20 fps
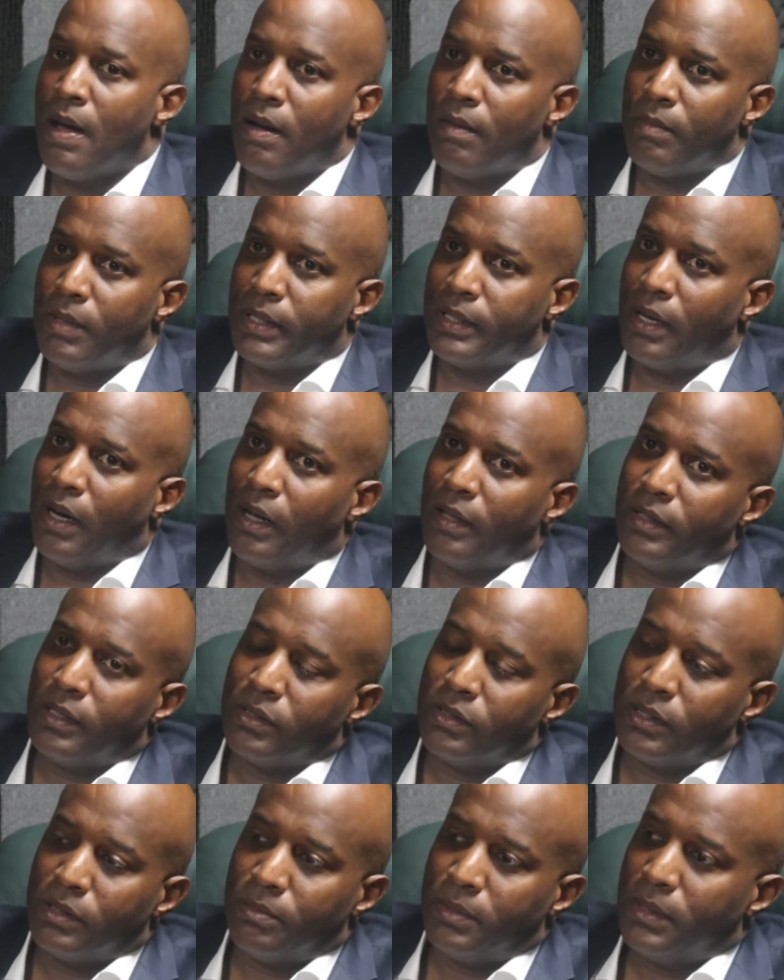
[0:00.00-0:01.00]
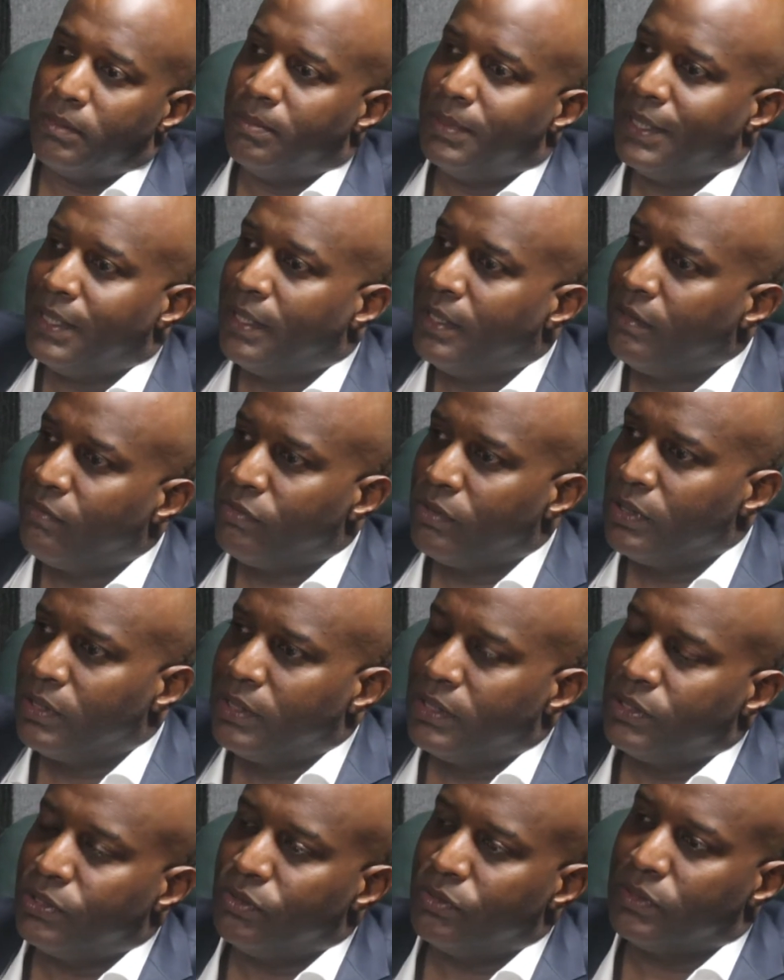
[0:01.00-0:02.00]
But are there going to be behavioral
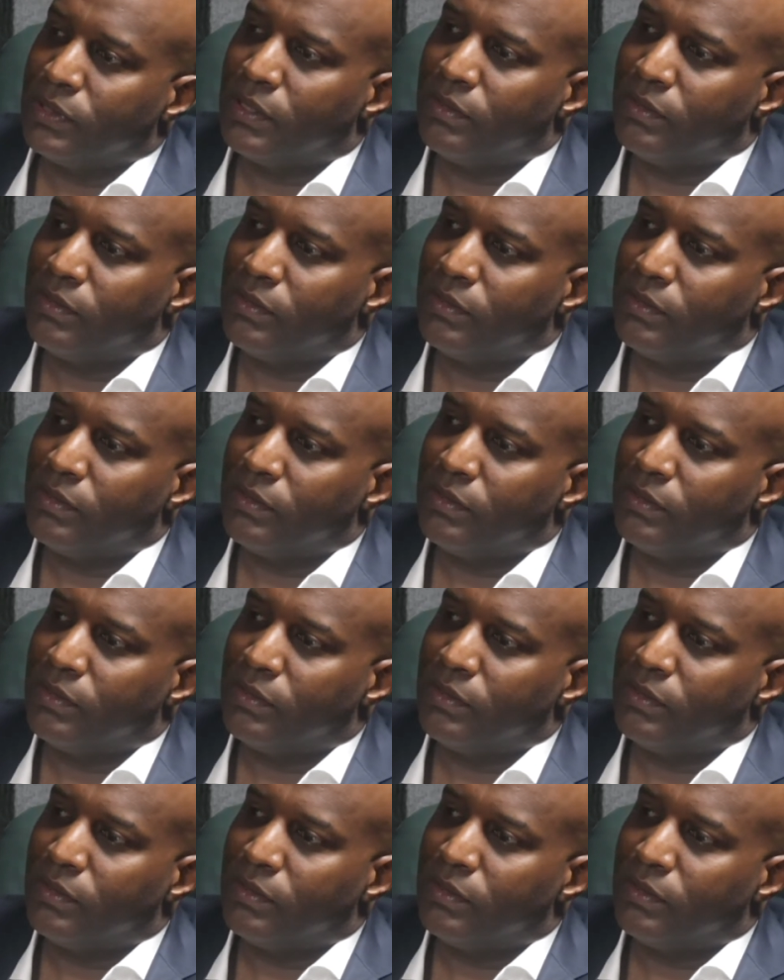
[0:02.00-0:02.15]
issues